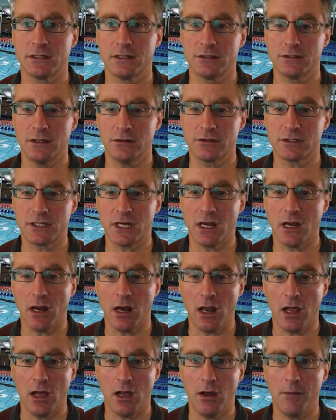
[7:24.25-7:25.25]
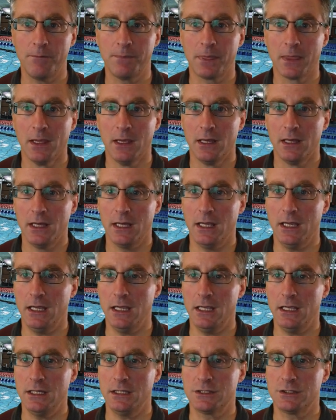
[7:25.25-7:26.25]
So single arm
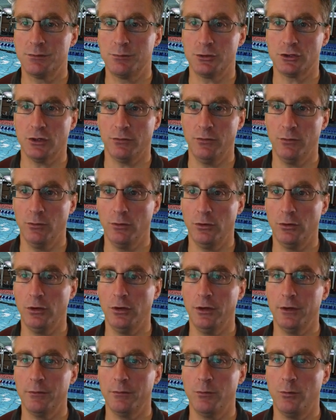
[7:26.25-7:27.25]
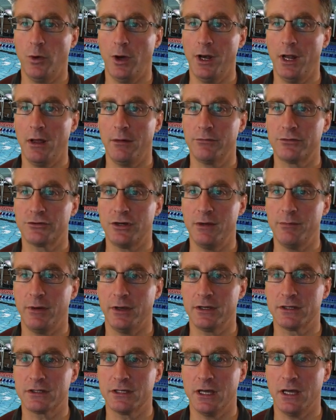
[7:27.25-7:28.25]
is push off the wall, one arm straight by your
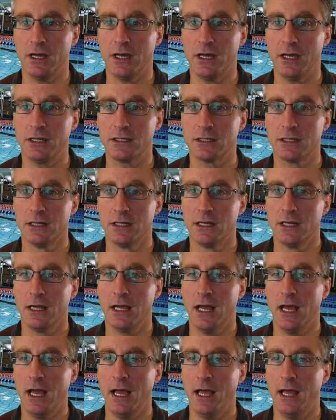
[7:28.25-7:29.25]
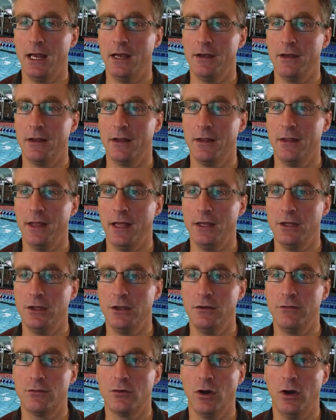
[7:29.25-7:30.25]
side, and then
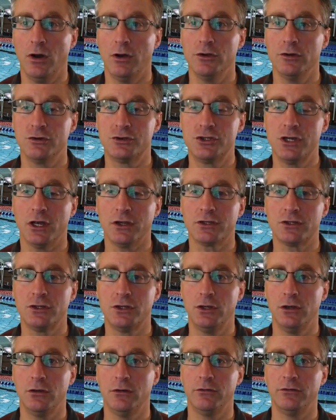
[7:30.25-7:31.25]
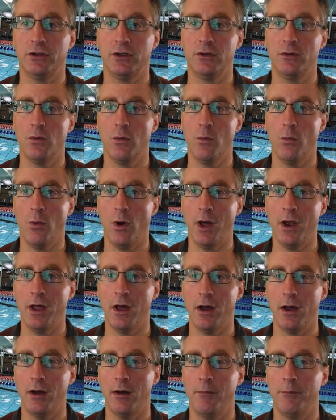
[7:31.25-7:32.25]
you're just using one
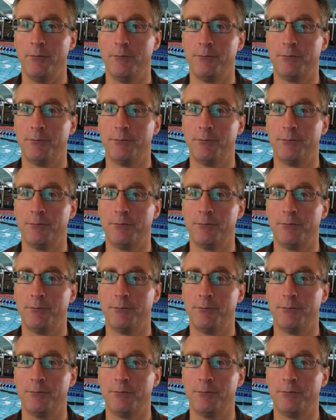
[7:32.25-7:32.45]
arm.